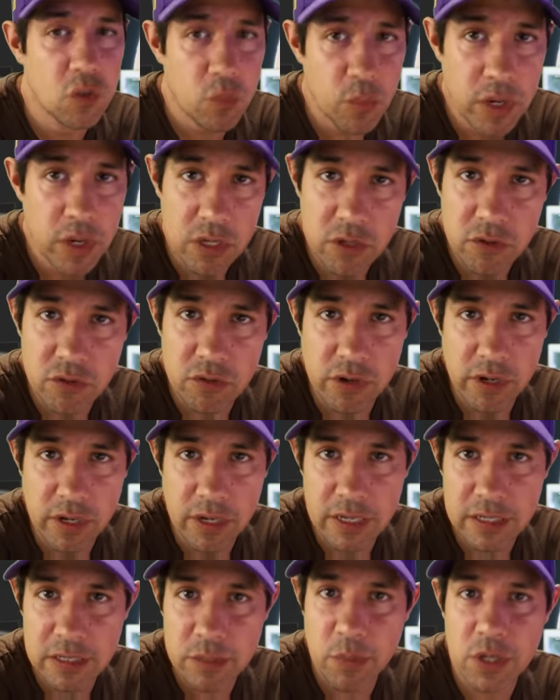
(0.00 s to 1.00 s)
super
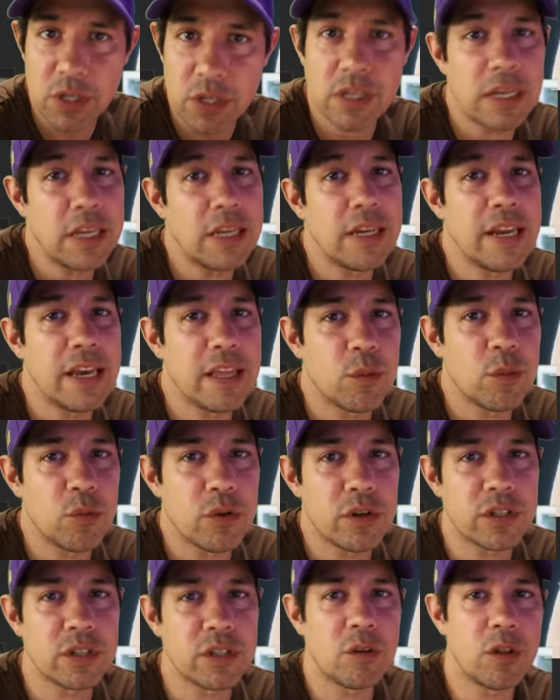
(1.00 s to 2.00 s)
interesting, especially now that
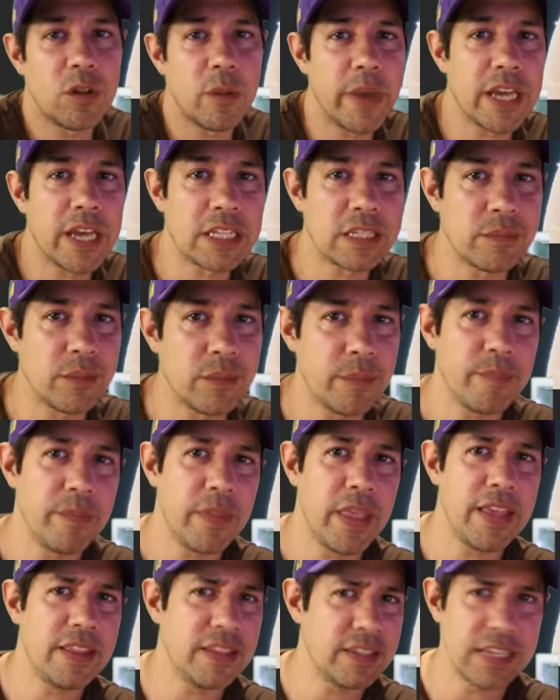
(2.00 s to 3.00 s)
we're in a solar
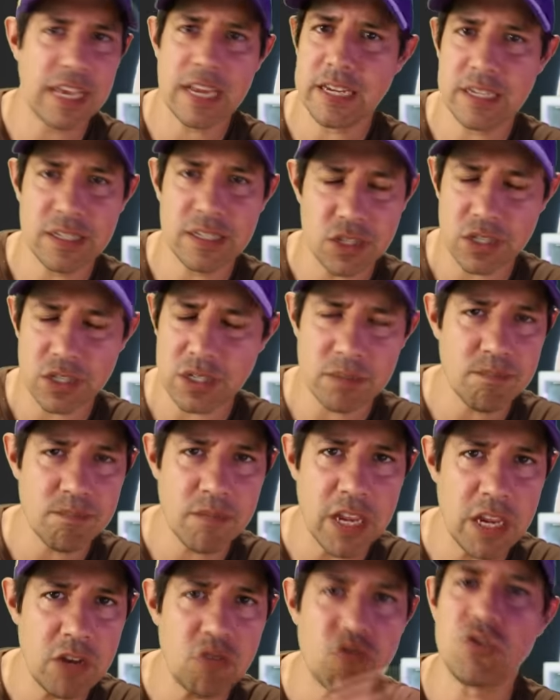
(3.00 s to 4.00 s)
maximum and the sun is just
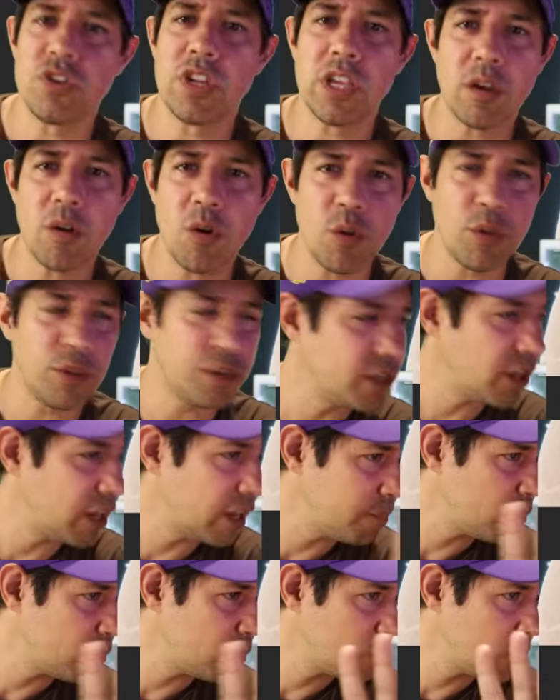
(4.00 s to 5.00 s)
interesting all the
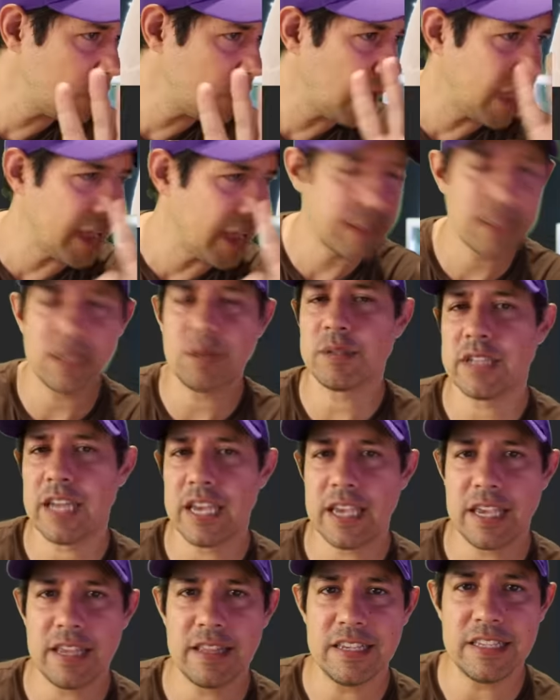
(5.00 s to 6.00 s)
time. As I was
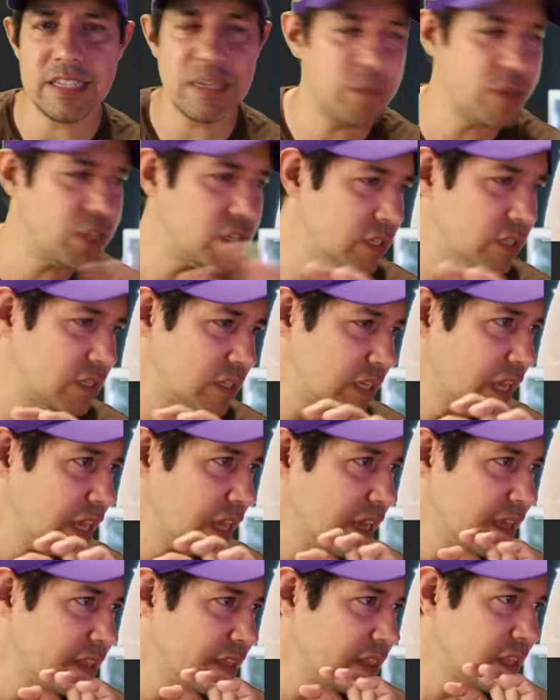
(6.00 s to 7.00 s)
taking these images,
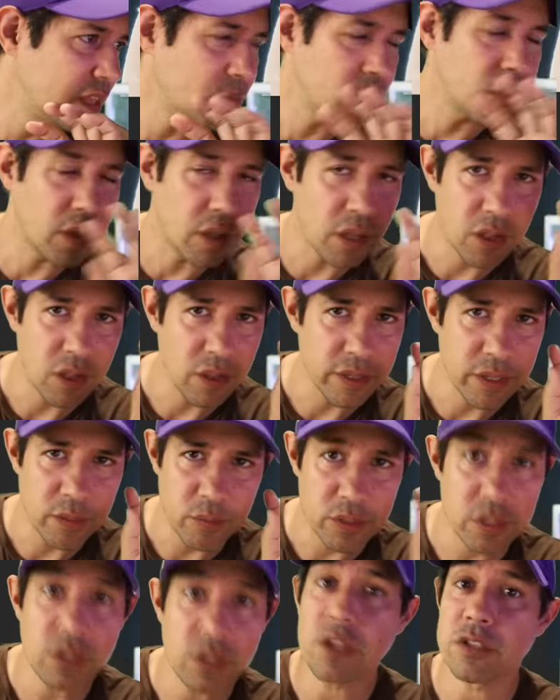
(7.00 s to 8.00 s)
there
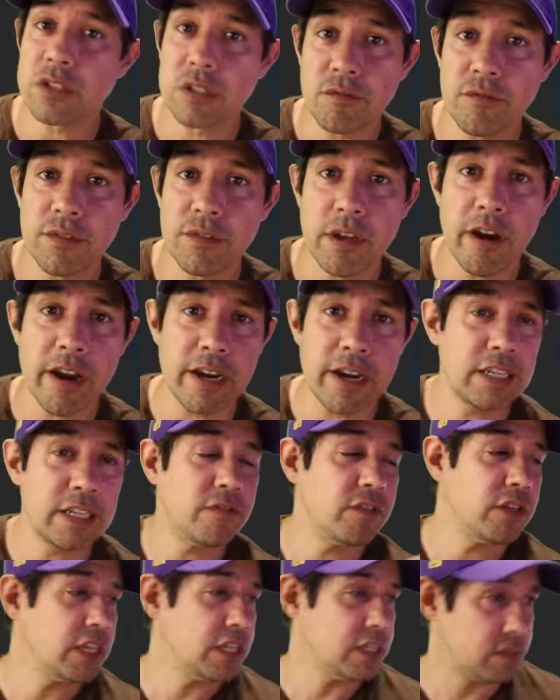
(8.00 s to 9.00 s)
was lots of flare
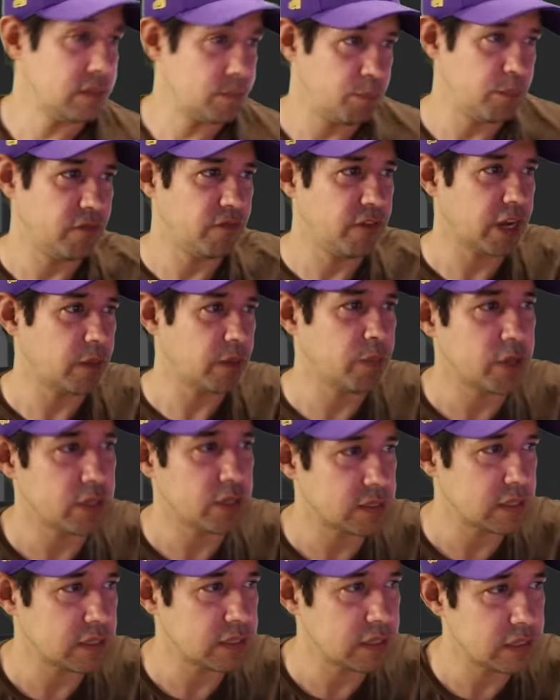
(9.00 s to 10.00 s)
activity. And in fact,
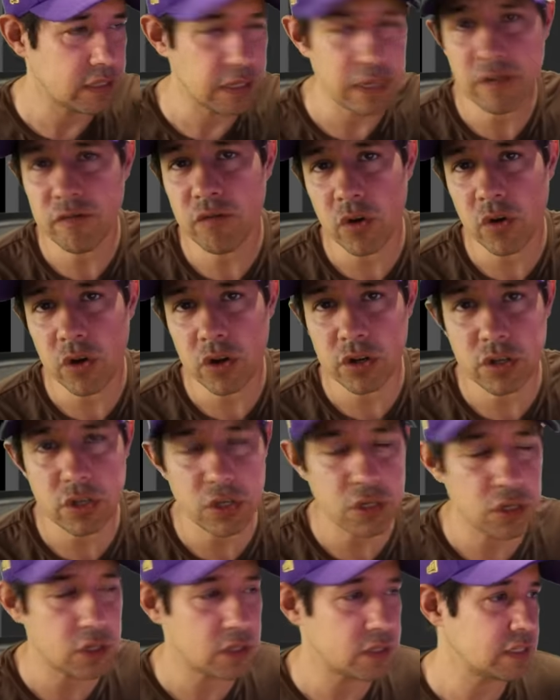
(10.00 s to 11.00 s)
because this is
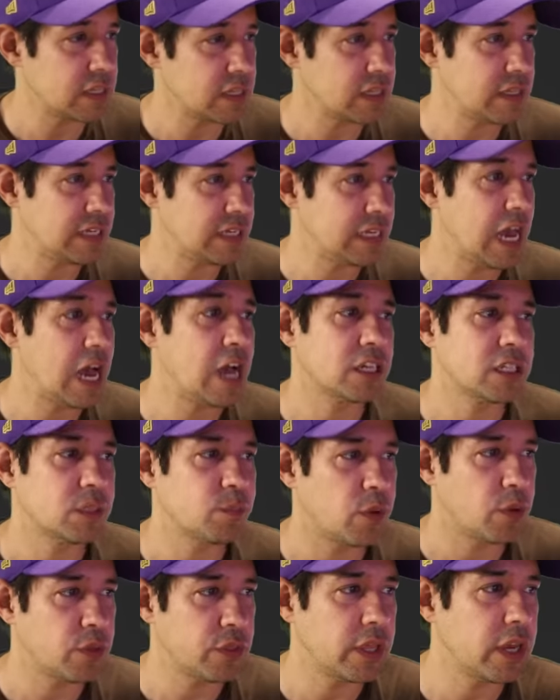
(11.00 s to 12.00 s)
inverted, you can see the dark
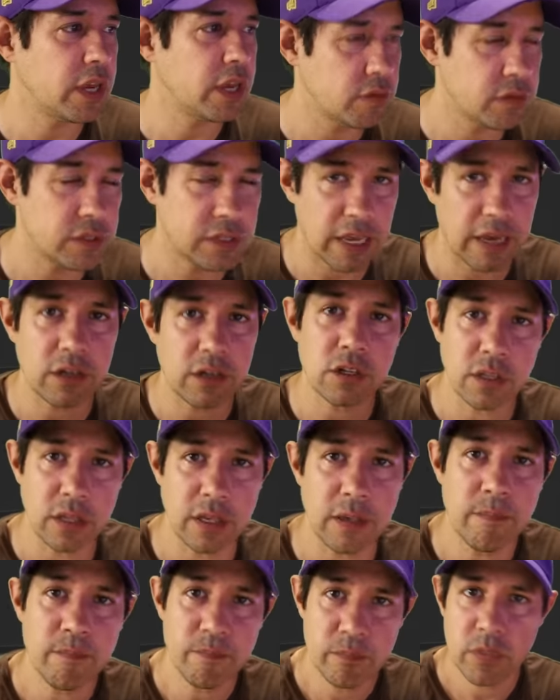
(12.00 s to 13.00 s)
spot there is
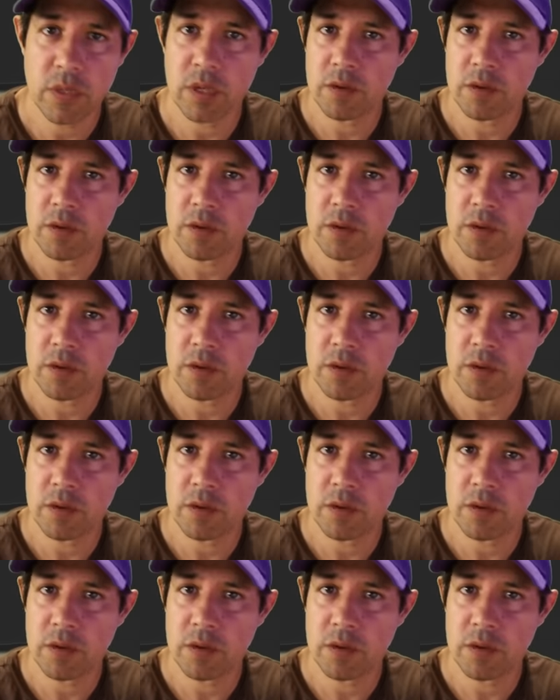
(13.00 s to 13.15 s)
actually